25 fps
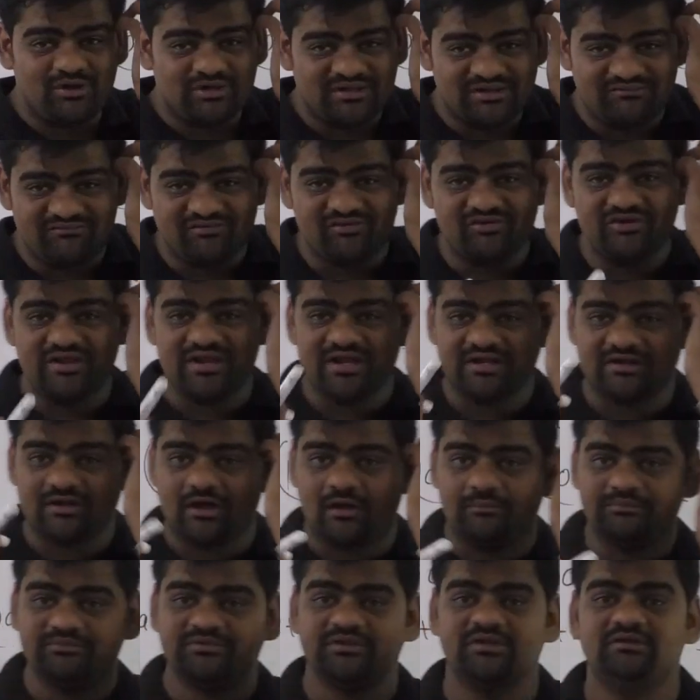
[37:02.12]
giving you direct
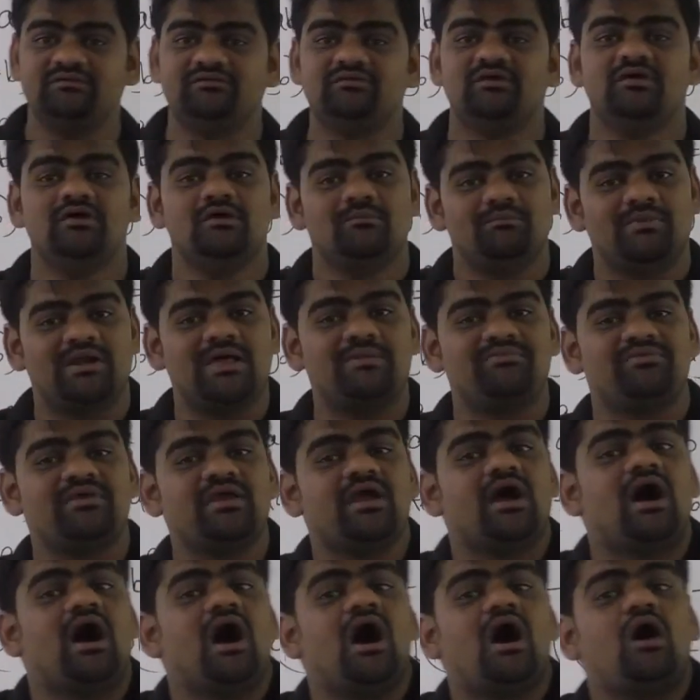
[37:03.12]
options, but I am
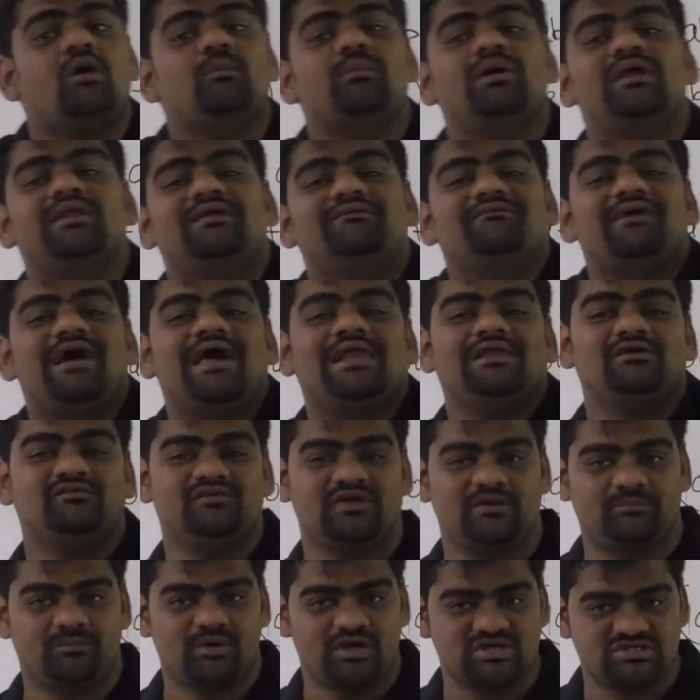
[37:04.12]
saying how many values
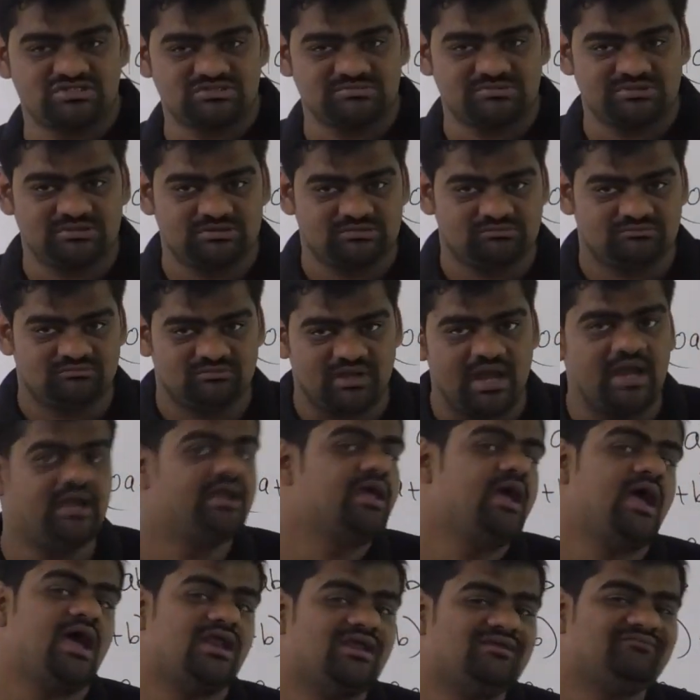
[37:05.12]
are possible, right?
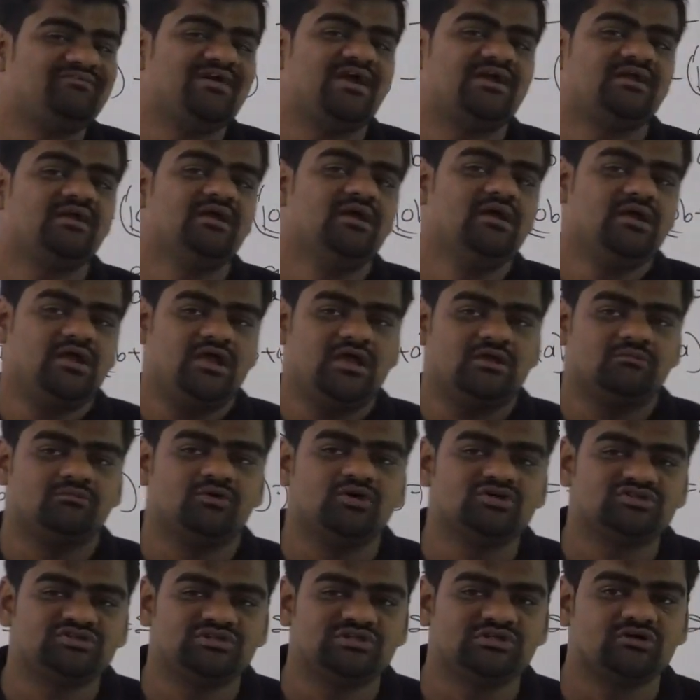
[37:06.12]
And in fact, in
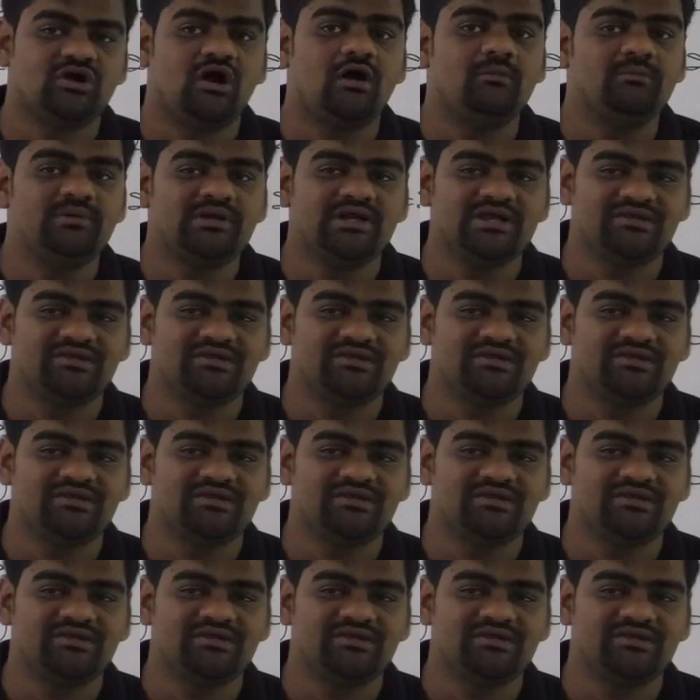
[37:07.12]
most of the competitive